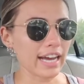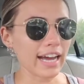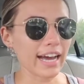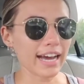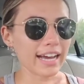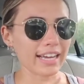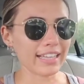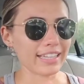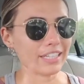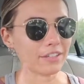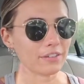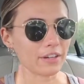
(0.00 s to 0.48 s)

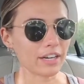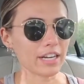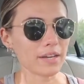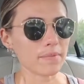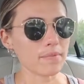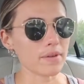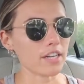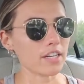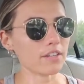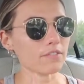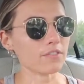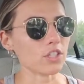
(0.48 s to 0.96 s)
Highly
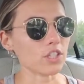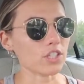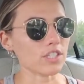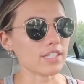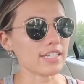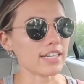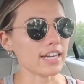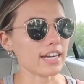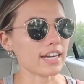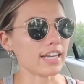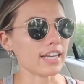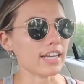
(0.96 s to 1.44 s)
recommend if you're
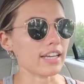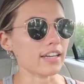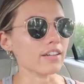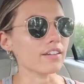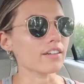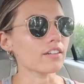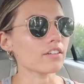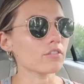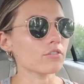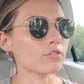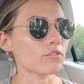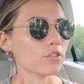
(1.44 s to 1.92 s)

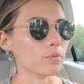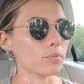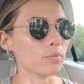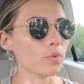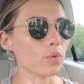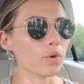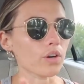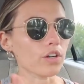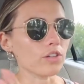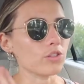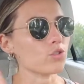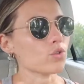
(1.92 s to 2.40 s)
studying for
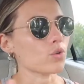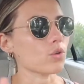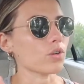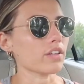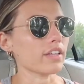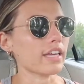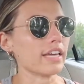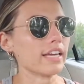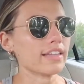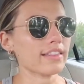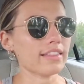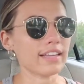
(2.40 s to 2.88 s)
boards or
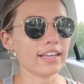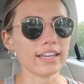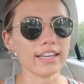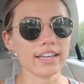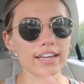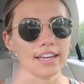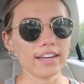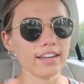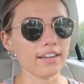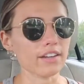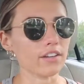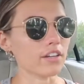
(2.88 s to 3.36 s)
like
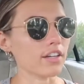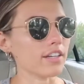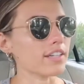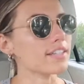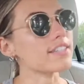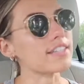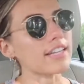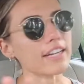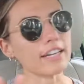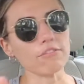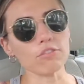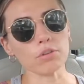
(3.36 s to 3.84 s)
thinking gonna
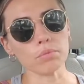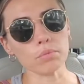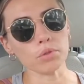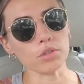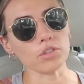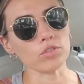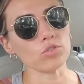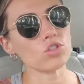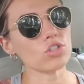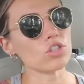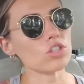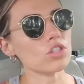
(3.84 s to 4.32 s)
study for
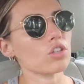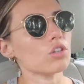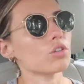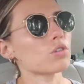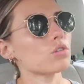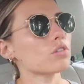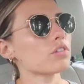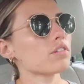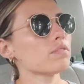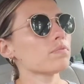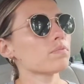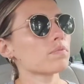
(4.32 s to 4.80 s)
boards
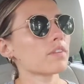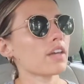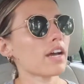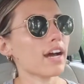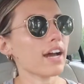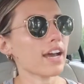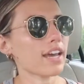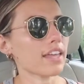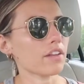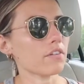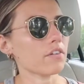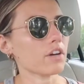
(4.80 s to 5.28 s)
soon.
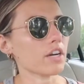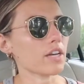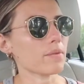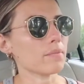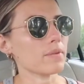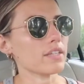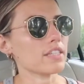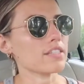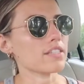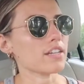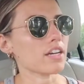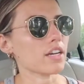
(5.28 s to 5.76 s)
Highly
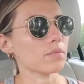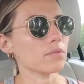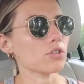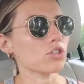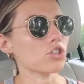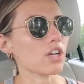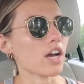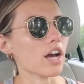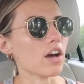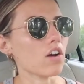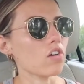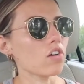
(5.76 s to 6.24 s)
recommend Sarah
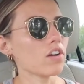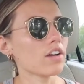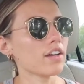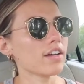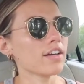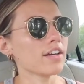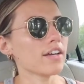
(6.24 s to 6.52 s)
Michelle.